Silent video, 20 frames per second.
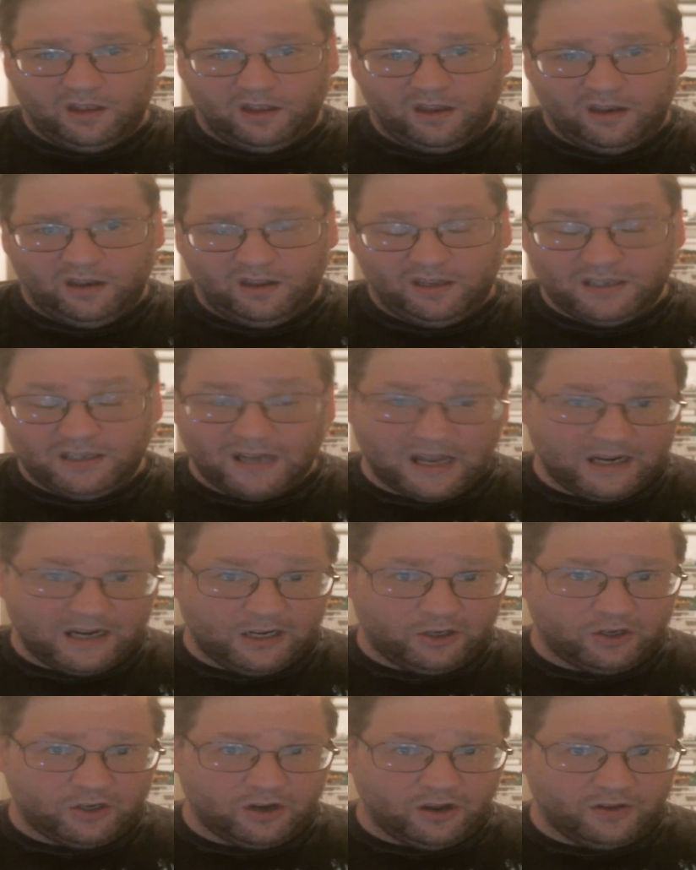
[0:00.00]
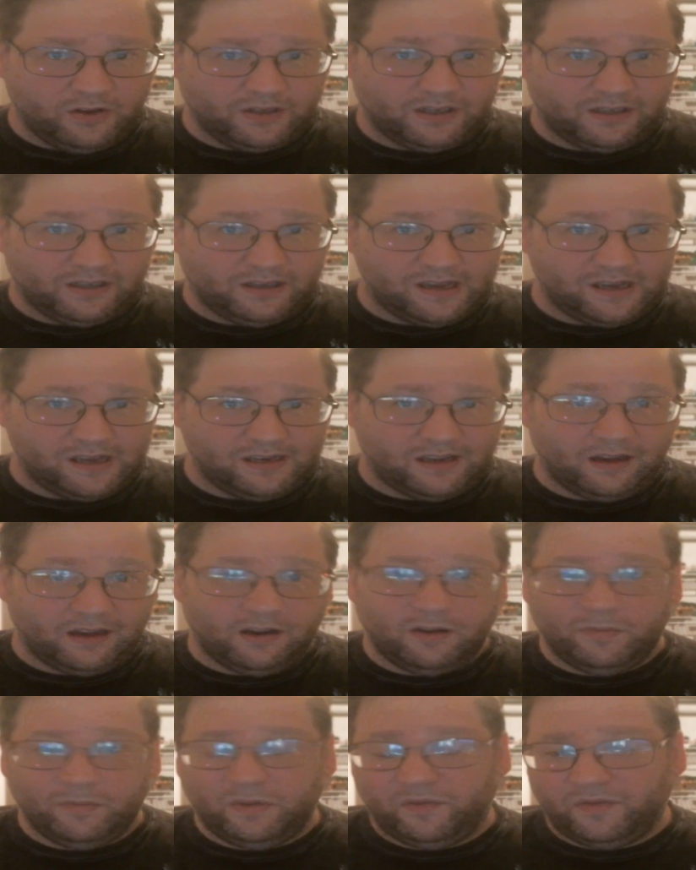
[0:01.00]
these 90s shows, as I said,
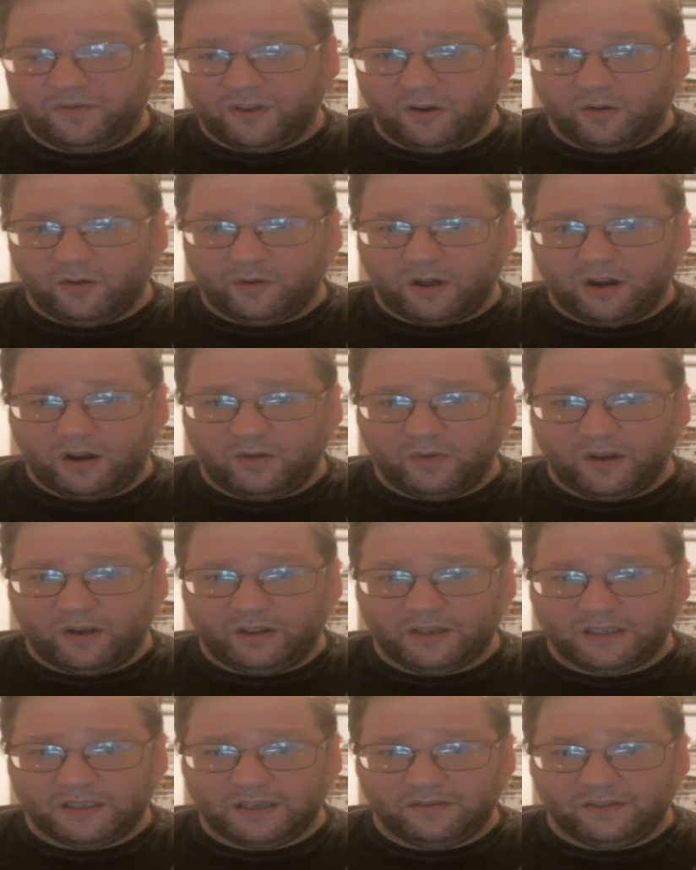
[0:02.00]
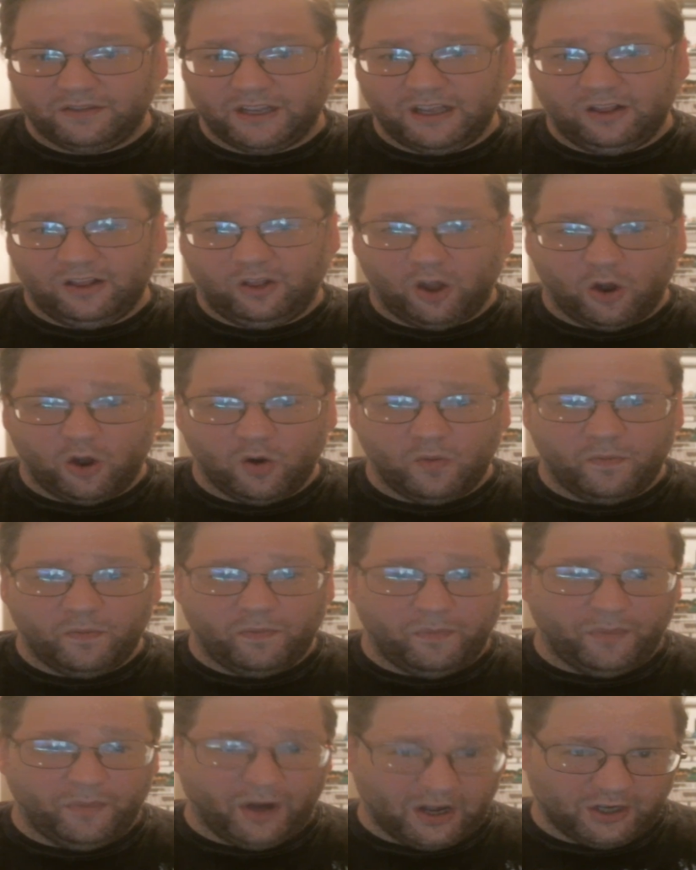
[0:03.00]
tended to be filmed on a relatively low
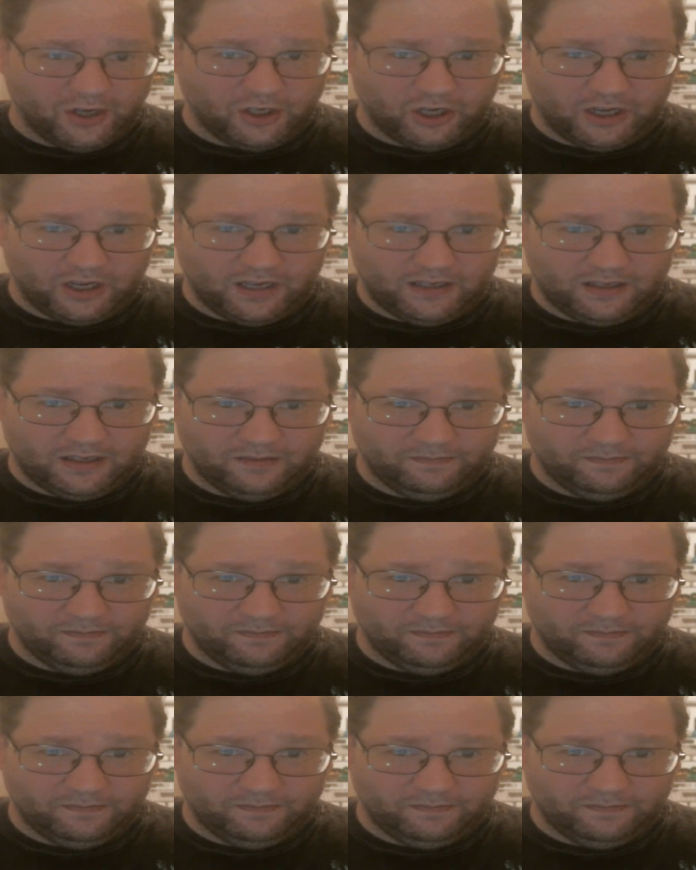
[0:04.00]
budget.